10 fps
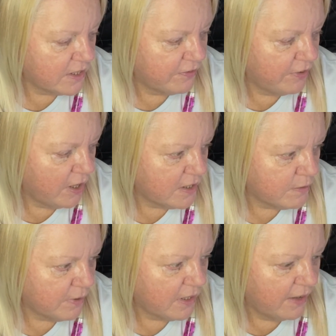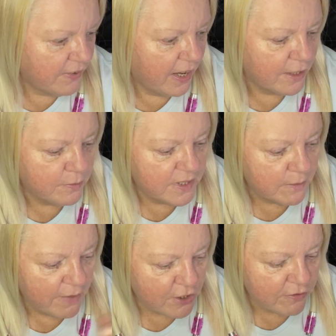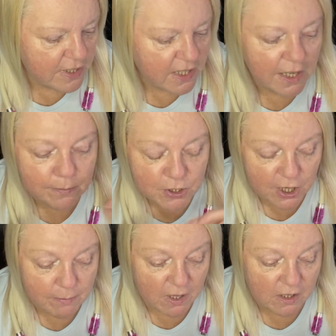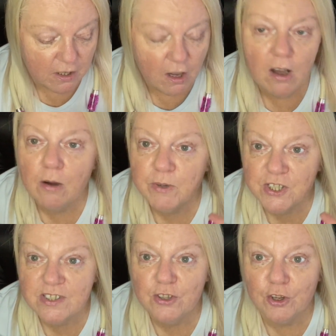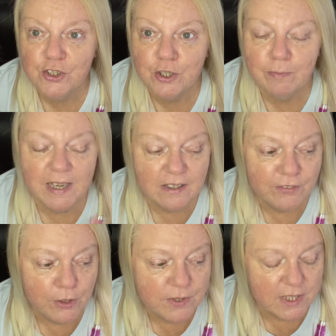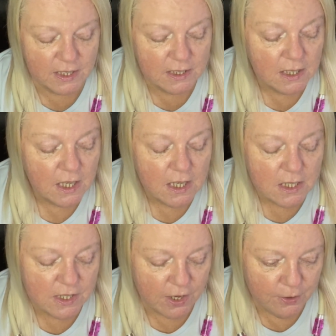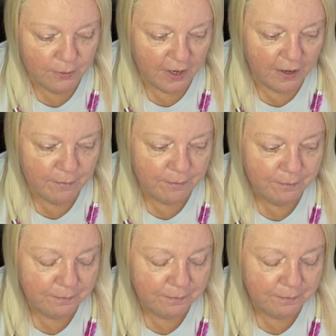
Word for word: The first one I ever had was the measuring tape shaped like a heart, which is not too bad, and I've used it. So um,